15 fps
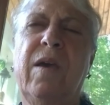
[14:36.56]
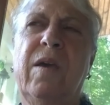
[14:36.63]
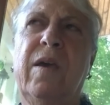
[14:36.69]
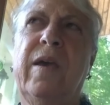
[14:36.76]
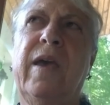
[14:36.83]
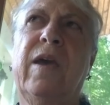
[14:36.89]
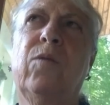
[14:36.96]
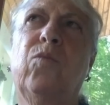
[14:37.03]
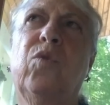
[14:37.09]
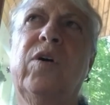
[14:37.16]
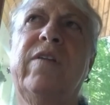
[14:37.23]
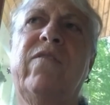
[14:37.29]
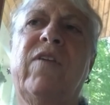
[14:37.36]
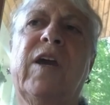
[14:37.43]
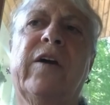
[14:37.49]
It
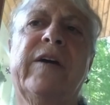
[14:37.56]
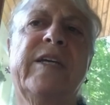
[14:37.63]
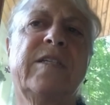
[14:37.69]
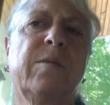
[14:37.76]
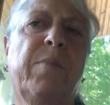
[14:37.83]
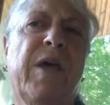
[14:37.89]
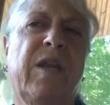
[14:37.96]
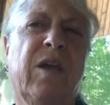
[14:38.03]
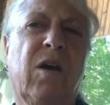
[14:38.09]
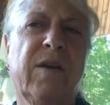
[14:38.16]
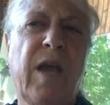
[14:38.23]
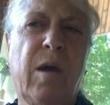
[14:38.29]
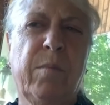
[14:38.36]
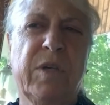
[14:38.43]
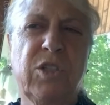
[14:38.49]
would vary depending on
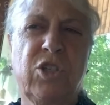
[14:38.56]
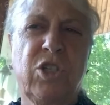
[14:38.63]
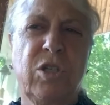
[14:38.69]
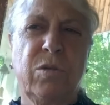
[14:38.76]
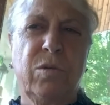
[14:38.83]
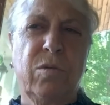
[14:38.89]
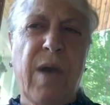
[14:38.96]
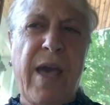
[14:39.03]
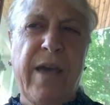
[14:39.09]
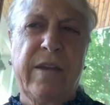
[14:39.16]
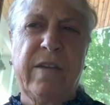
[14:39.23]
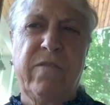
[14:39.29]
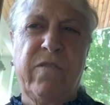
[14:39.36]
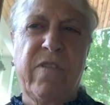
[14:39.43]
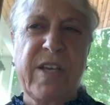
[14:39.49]
how much you had
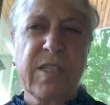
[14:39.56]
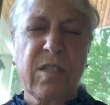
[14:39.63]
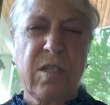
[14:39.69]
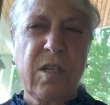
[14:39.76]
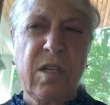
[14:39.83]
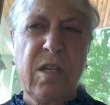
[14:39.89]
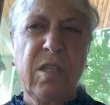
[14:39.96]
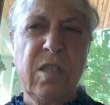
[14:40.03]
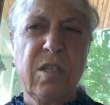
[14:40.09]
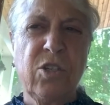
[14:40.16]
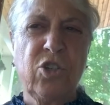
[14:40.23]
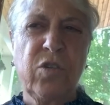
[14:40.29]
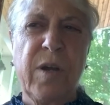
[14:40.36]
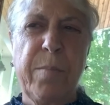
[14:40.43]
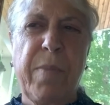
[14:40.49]
invested in the
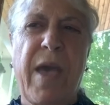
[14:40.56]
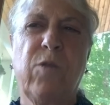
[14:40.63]
trip